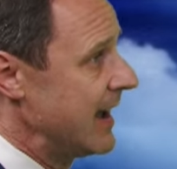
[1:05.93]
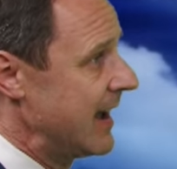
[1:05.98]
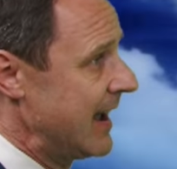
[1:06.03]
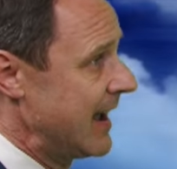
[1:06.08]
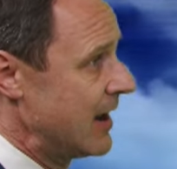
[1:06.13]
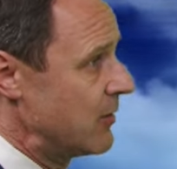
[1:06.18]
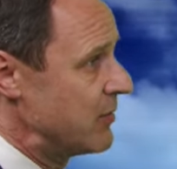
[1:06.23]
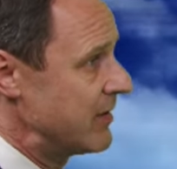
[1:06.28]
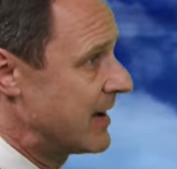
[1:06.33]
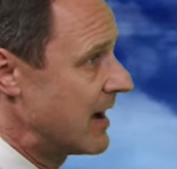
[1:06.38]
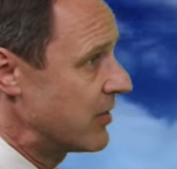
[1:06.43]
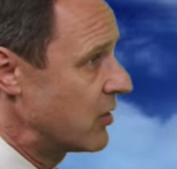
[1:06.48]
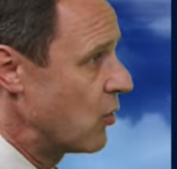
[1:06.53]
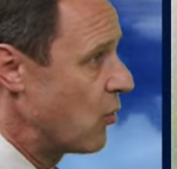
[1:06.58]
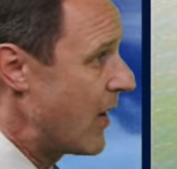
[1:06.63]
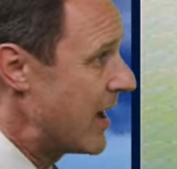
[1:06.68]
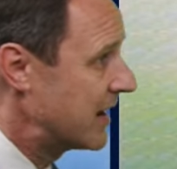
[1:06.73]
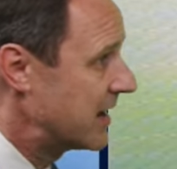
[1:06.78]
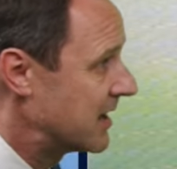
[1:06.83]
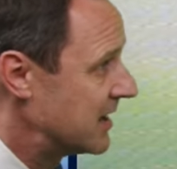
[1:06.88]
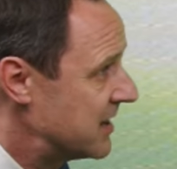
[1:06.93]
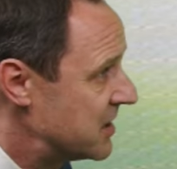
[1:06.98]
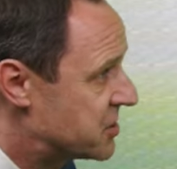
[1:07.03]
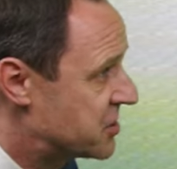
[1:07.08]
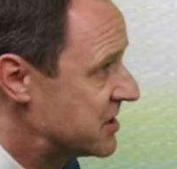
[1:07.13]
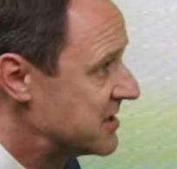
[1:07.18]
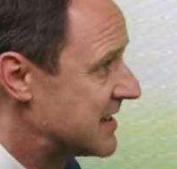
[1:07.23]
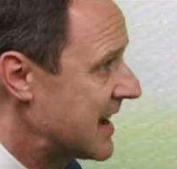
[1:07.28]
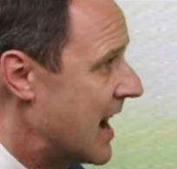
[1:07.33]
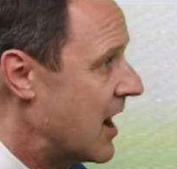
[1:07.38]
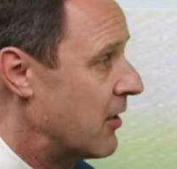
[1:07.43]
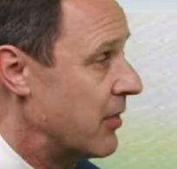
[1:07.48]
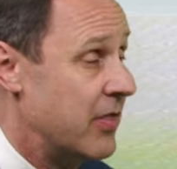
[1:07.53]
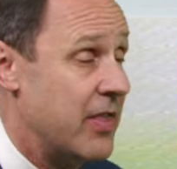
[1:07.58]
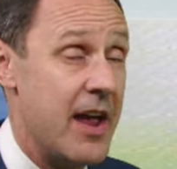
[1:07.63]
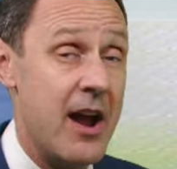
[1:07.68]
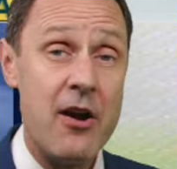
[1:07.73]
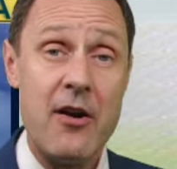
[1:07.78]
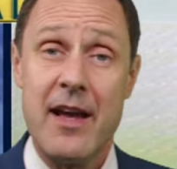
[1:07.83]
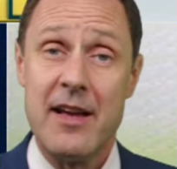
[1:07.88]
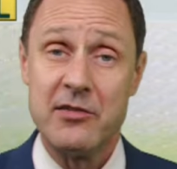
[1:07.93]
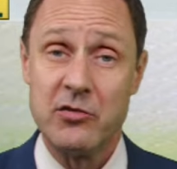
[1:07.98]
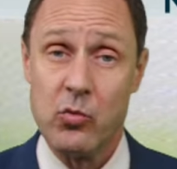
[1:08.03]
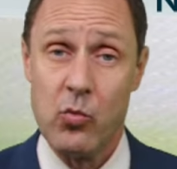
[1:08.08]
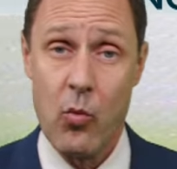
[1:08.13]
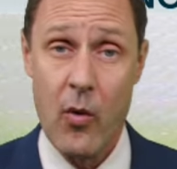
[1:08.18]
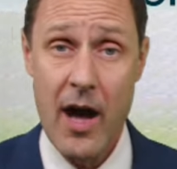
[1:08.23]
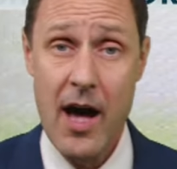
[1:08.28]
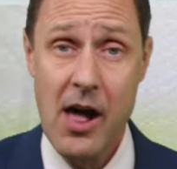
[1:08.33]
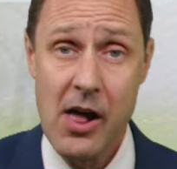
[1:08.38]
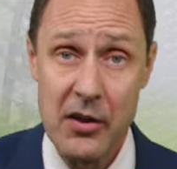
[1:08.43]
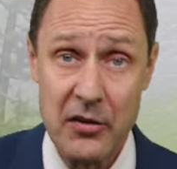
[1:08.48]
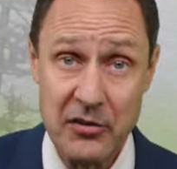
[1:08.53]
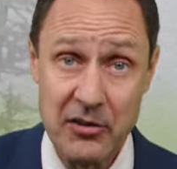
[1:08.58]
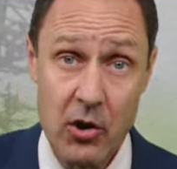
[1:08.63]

And we've got the wet conditions out there as well.